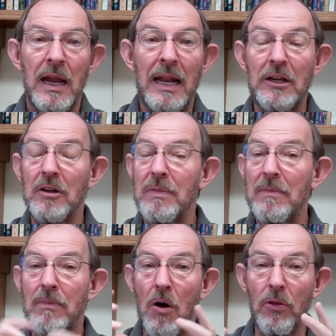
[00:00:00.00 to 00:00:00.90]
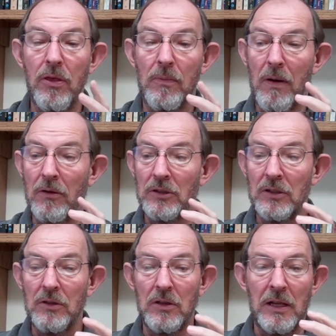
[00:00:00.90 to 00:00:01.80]
And it could be both of the
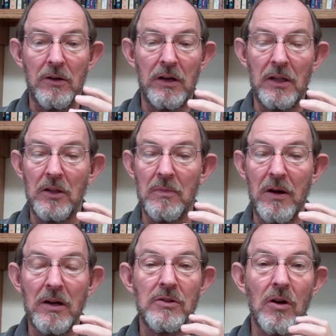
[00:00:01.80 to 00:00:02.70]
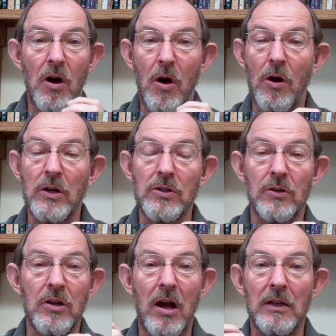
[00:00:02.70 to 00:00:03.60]
person entered into the marriage, their hearts
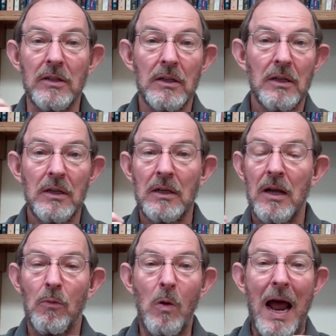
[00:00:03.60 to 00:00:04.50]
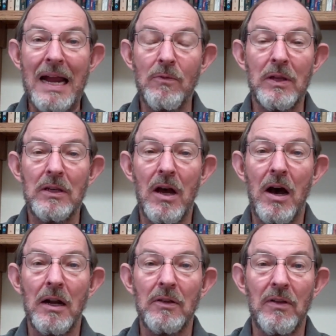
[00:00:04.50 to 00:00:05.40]
are not right with
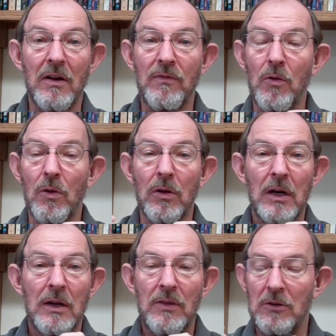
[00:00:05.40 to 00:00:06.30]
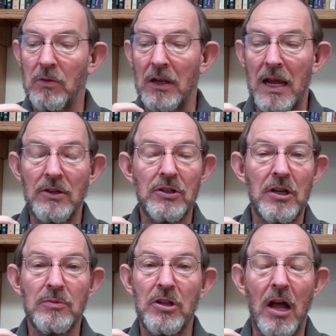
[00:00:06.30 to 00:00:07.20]
God, and therefore this
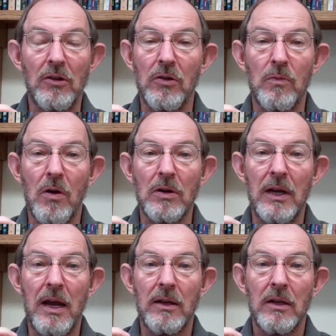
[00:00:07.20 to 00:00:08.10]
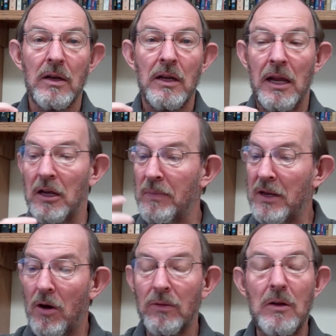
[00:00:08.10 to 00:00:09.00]
relationship's not going to work out. It could
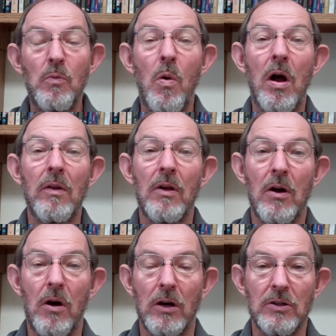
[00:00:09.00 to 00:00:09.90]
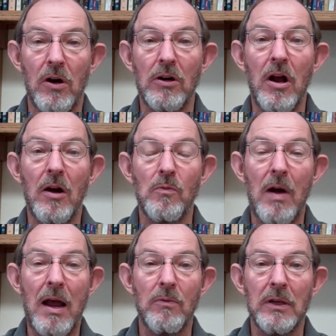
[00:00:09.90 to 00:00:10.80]
be only one of their hearts are not
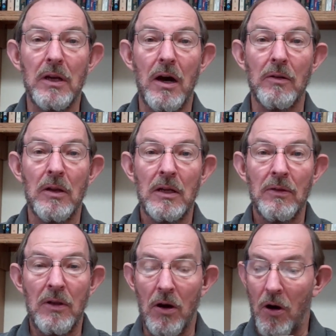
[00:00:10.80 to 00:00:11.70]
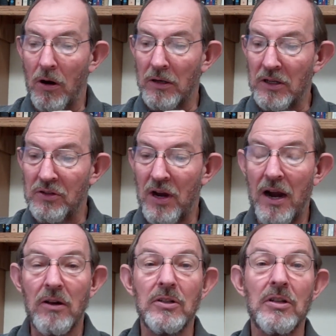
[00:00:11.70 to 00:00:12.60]
right with God. Their heart
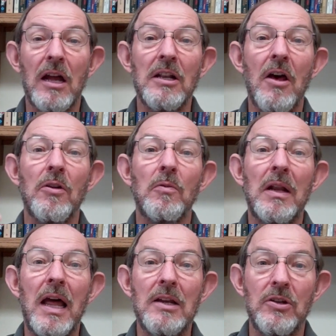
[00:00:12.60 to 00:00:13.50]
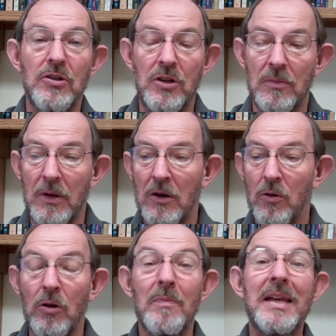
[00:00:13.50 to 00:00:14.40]
desires another relationship,
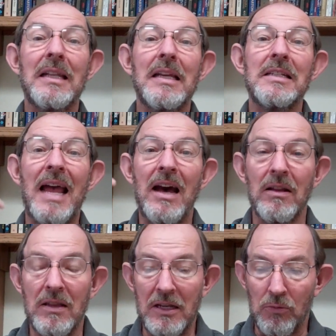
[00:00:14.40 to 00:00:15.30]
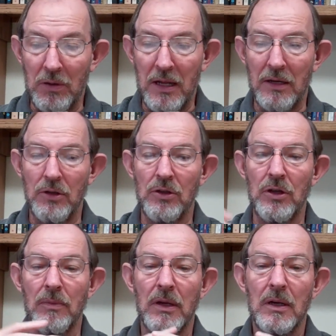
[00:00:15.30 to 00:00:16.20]
or to be at least out of this
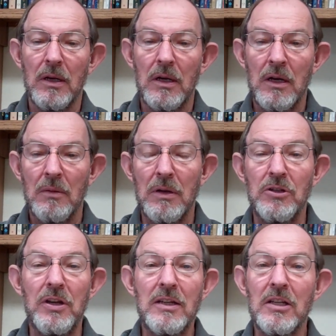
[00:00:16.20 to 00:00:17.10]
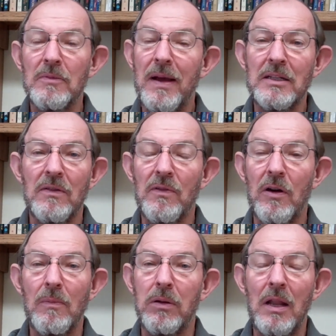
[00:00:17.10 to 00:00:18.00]
relationship. But Jesus makes it
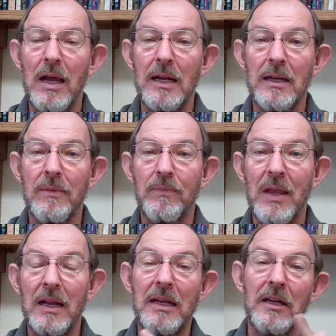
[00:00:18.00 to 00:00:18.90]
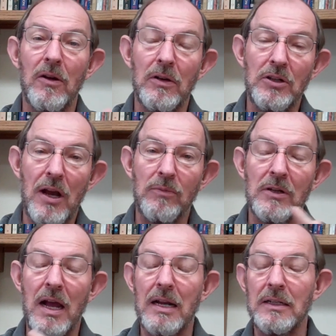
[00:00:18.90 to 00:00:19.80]
very plain and again, go to
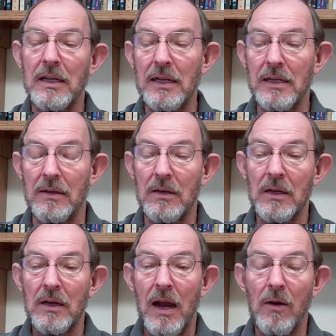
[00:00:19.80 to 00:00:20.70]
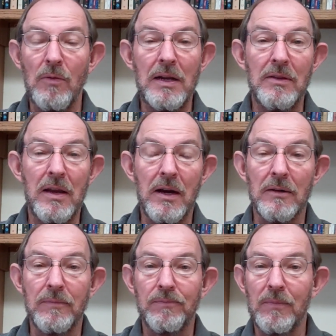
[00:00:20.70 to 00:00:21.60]
chapter 19 and, and read
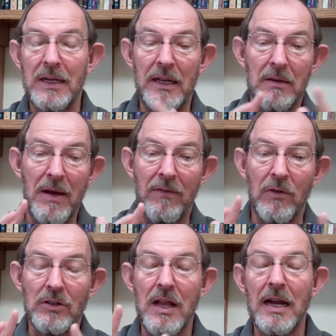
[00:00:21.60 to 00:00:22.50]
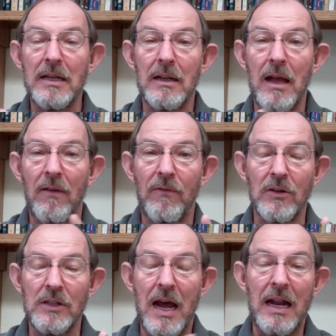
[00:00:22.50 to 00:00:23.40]
there, beginning about verse 9, uh,
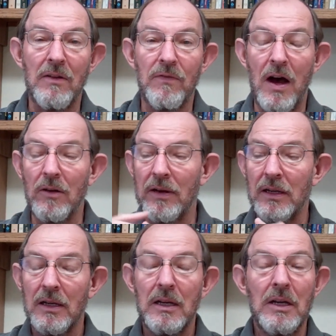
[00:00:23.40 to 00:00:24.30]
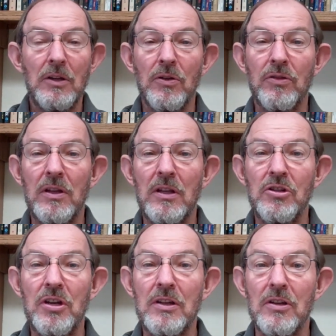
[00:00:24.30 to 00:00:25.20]
verse 9 and following. You'll see that
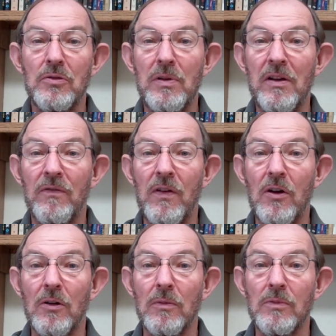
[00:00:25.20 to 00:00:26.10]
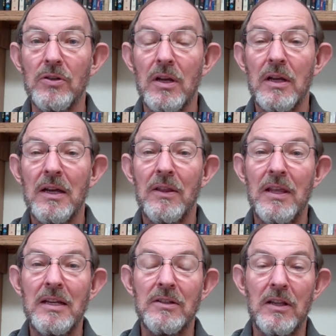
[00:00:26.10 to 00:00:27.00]
Jesus reaffirms
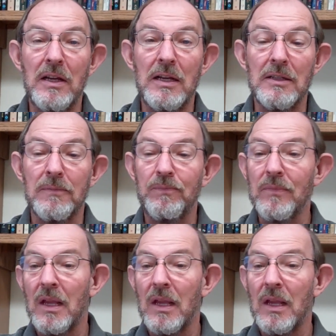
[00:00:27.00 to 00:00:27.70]
these things.